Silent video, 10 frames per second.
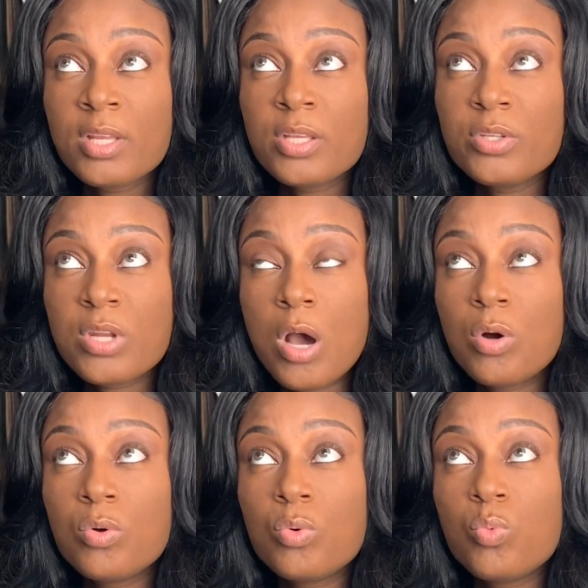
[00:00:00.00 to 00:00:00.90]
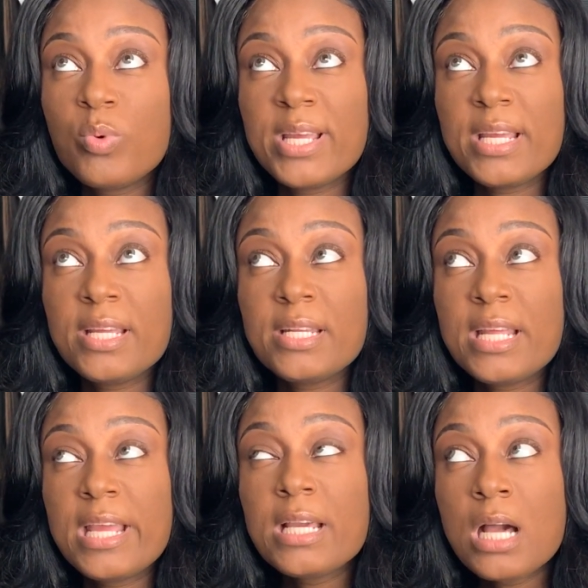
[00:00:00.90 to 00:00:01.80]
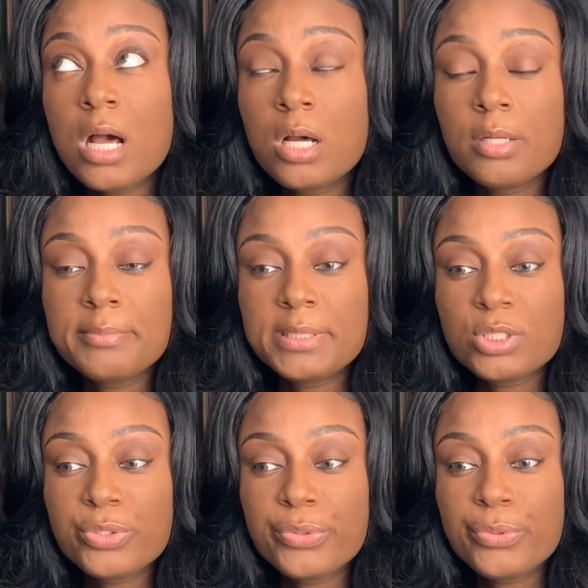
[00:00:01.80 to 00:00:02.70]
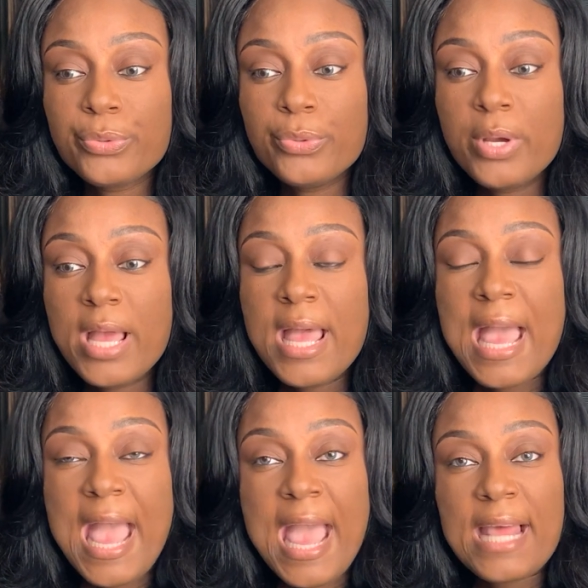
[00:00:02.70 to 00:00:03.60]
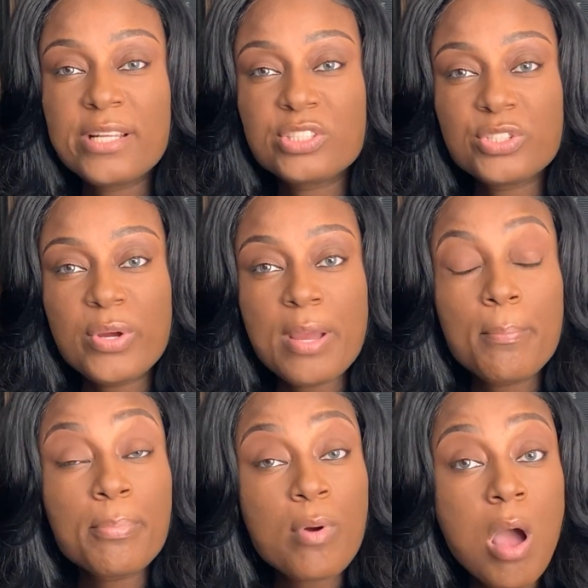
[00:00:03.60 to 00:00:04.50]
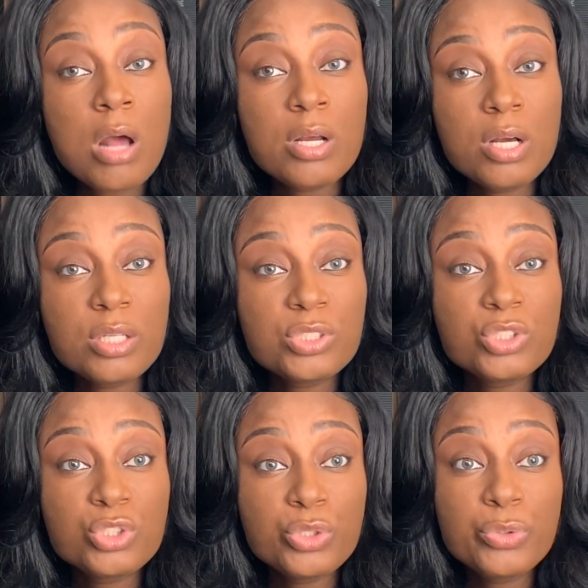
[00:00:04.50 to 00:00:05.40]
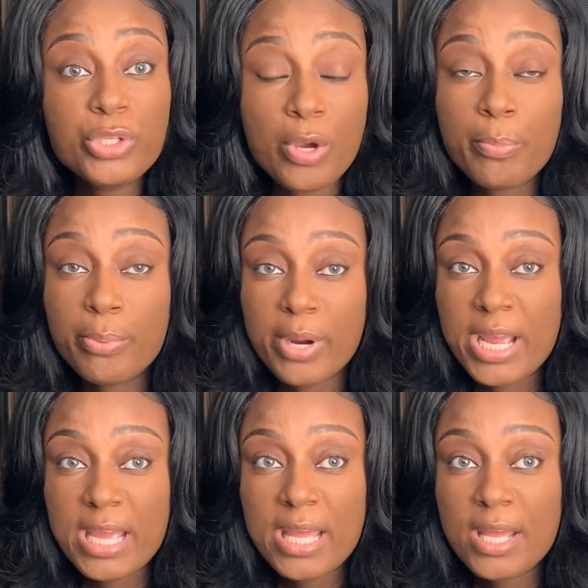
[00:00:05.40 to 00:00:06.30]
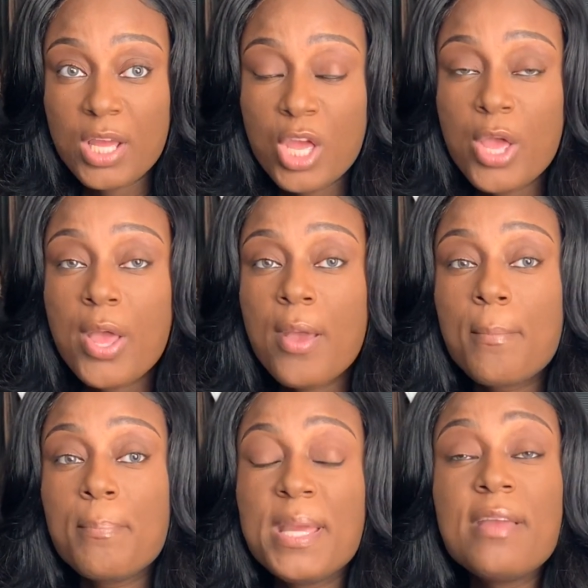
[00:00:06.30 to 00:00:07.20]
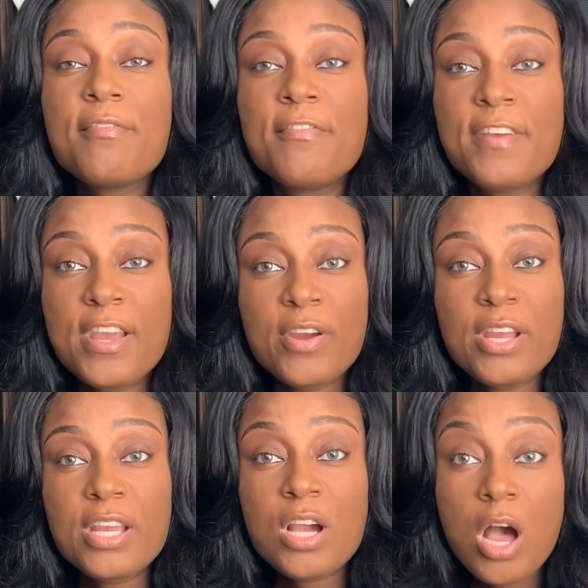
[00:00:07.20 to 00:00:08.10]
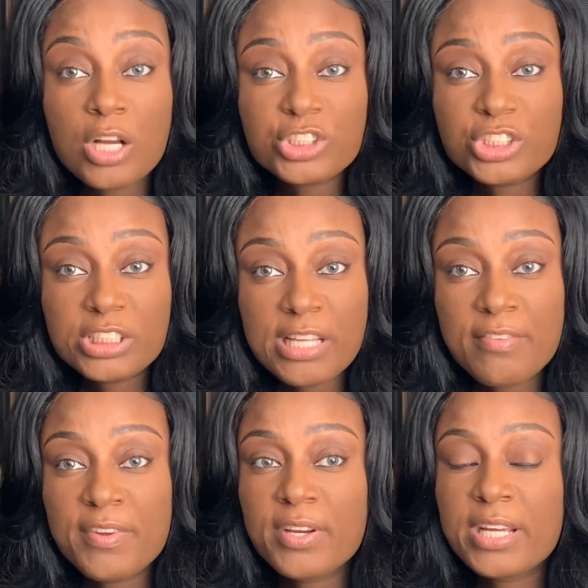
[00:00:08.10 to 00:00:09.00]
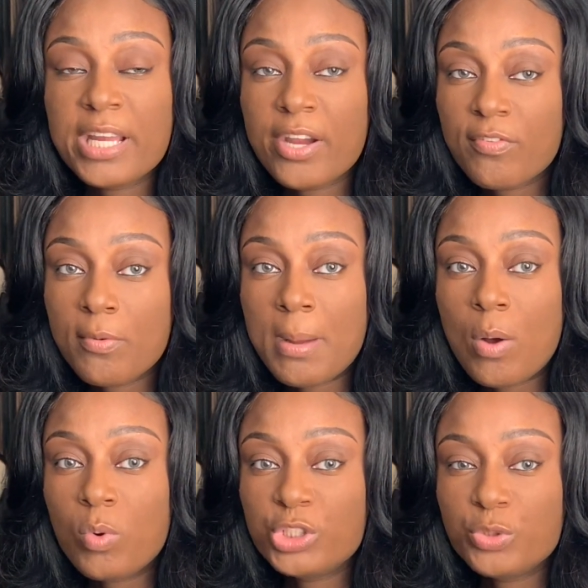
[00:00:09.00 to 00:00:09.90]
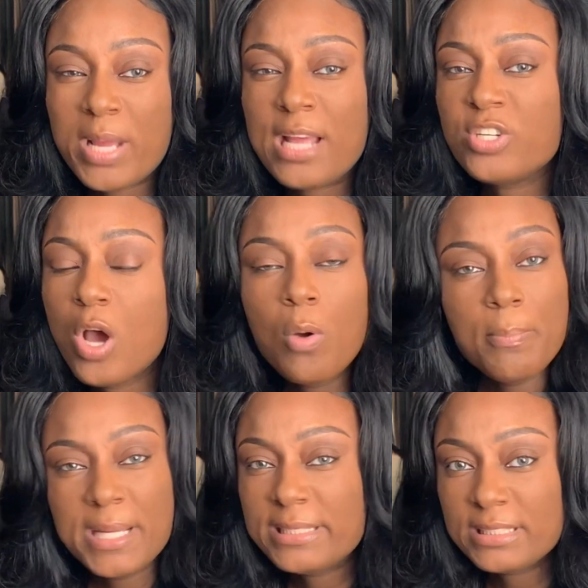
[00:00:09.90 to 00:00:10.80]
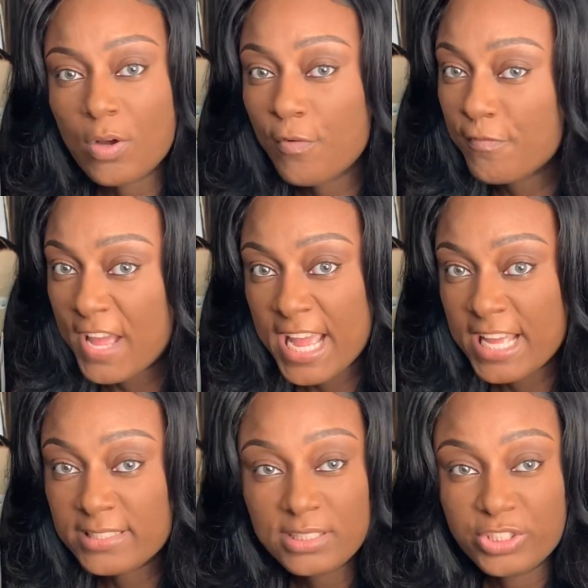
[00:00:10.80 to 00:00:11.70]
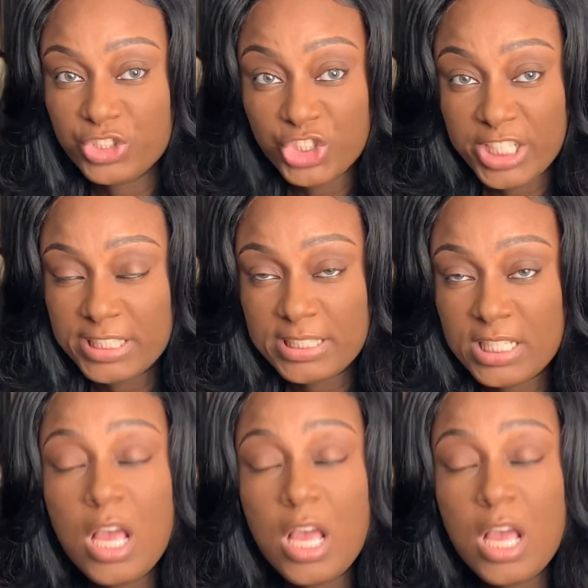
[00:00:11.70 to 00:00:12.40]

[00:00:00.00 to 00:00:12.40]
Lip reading: when it comes to adding certain products to your brand, be very cautious and very careful about what you add. Don't be so fast to just